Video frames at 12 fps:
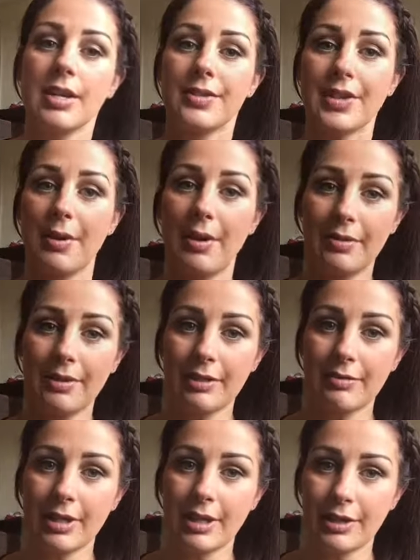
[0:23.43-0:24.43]
So, I'm going
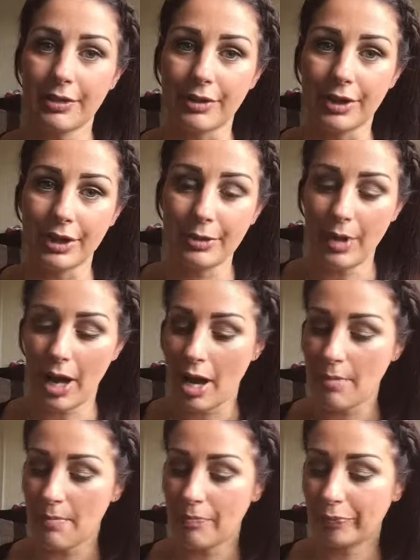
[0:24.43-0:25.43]
to run you
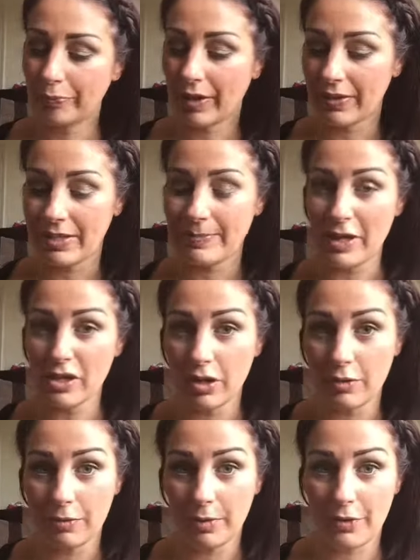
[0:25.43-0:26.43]
through the special
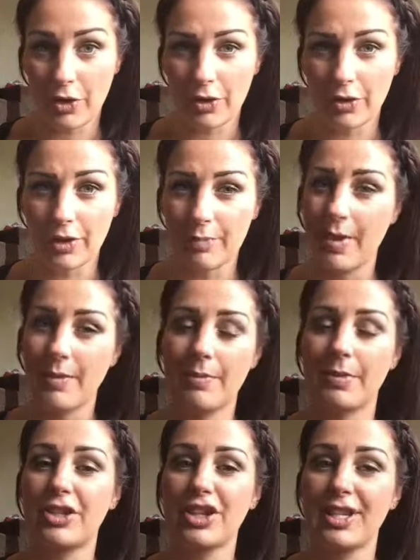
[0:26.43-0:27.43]
offer we've got on at the
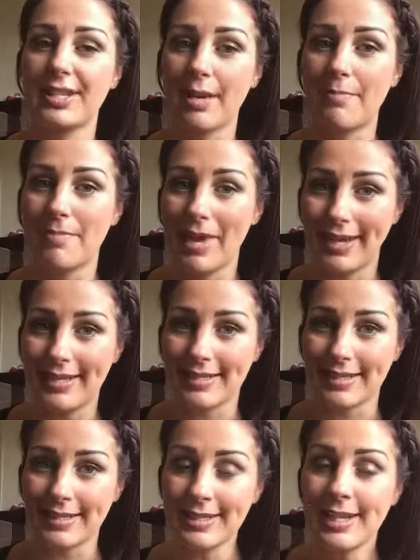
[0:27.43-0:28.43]
moment, which is
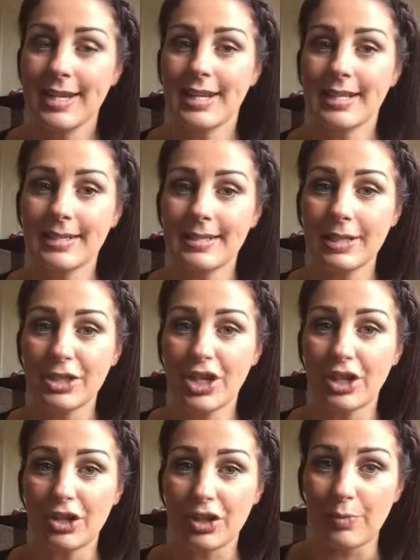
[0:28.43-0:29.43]
amazing. It's in
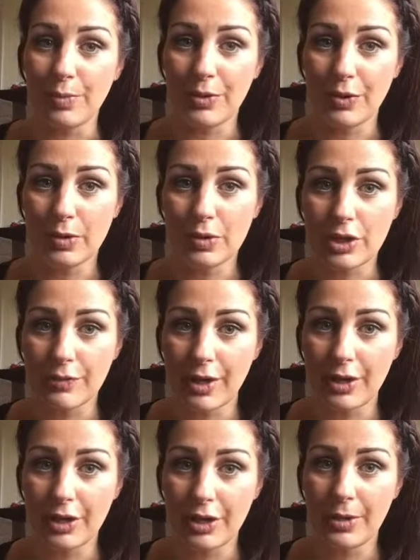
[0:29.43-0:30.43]
conjunction with the launch of
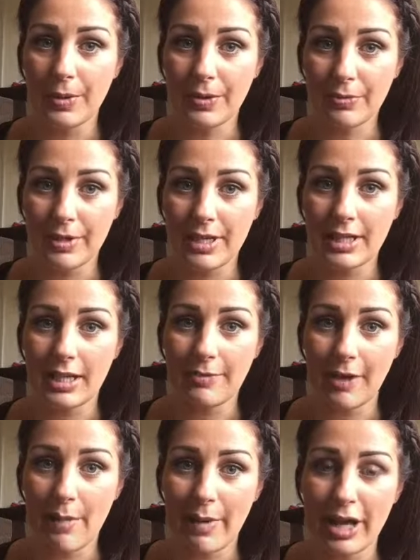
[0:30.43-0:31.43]
our new 3D
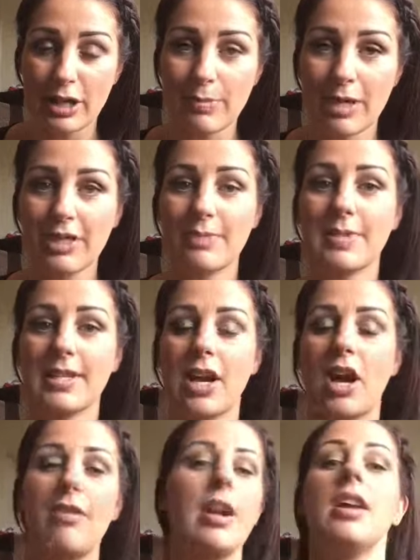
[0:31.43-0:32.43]
Fiber Lash Plus
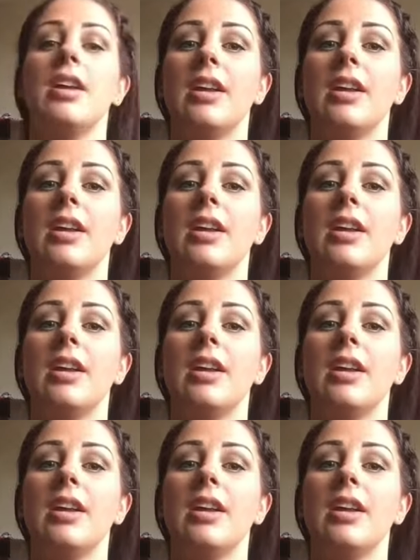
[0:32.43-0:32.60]
mascara.